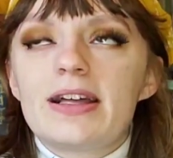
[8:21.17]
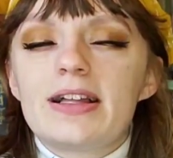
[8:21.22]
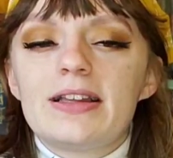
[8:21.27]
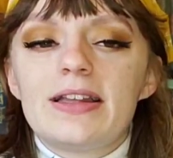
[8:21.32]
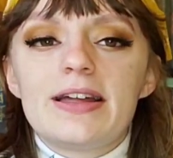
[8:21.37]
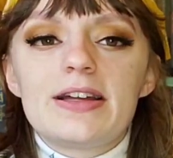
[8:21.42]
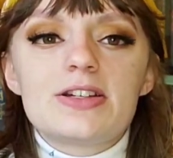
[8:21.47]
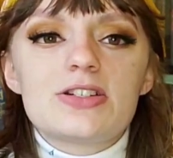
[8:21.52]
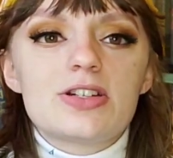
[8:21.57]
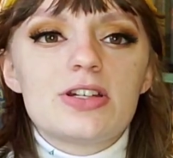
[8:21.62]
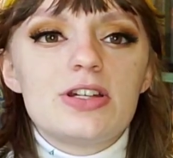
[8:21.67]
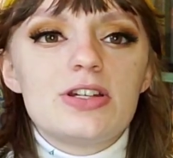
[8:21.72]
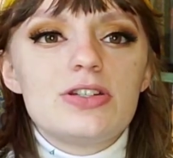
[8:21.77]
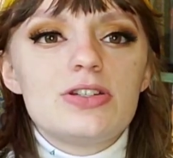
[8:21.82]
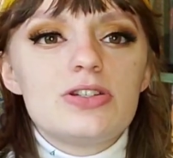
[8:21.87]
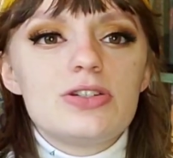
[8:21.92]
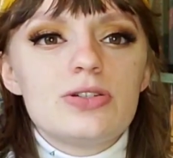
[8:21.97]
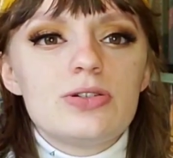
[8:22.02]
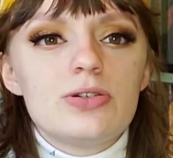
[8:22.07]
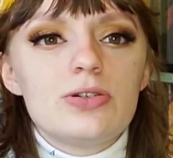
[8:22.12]
collection
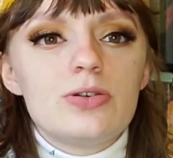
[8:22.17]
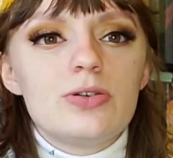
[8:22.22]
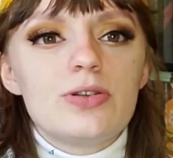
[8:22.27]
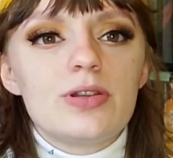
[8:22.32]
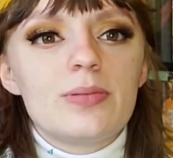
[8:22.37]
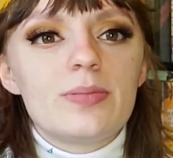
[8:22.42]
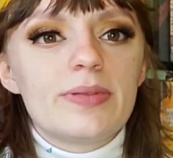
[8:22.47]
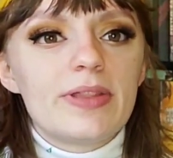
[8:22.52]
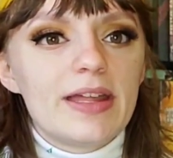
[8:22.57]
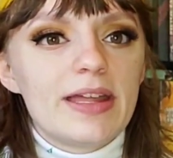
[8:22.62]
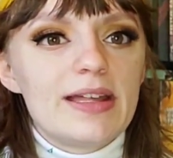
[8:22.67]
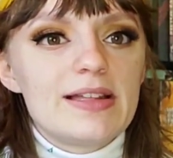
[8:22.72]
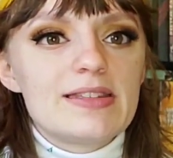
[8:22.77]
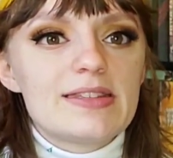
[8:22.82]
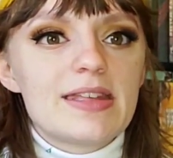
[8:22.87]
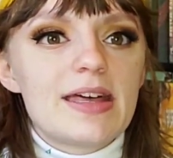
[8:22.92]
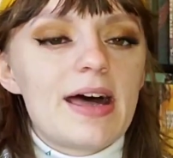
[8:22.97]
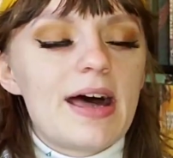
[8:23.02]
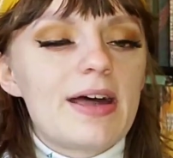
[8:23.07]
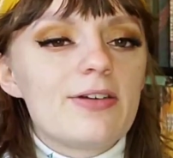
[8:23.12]
to the
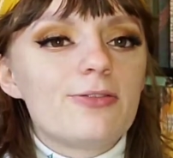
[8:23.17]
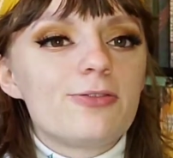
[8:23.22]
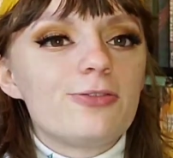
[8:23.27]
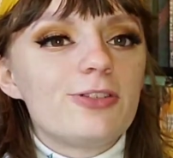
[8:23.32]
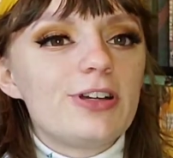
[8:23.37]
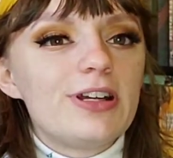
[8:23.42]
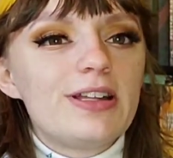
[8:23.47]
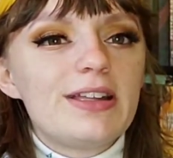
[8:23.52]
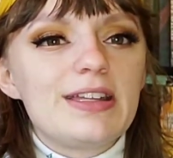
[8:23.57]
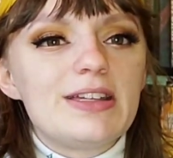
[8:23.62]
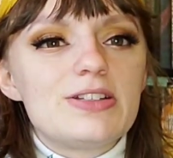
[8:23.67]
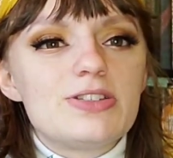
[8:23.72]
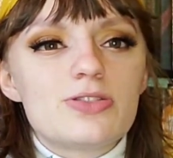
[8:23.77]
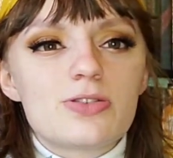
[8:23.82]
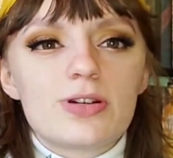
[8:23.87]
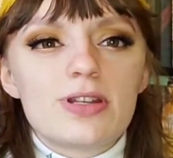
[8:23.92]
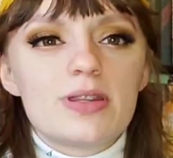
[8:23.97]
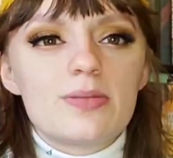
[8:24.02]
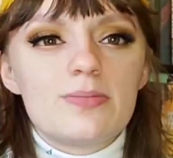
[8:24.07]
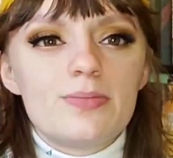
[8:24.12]
plants that I really
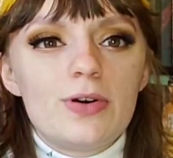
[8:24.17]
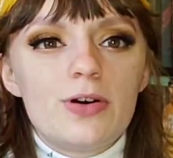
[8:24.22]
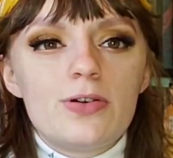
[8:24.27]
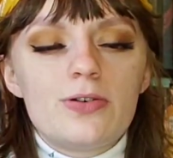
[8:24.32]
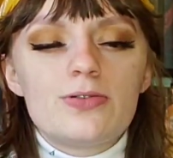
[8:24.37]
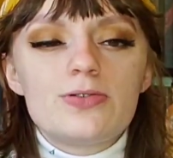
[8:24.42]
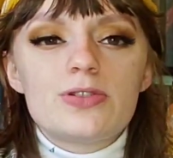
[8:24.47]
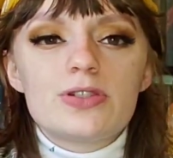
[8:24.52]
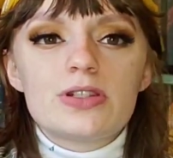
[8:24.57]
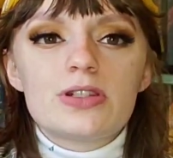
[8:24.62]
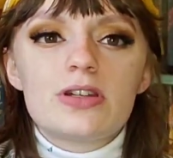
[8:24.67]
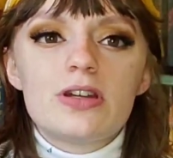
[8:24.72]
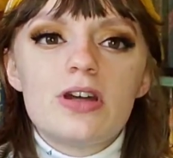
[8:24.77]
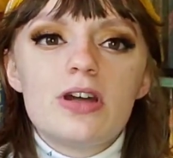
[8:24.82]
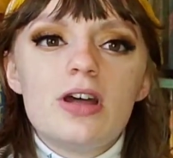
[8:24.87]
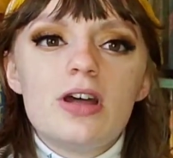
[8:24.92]
enjoy the most.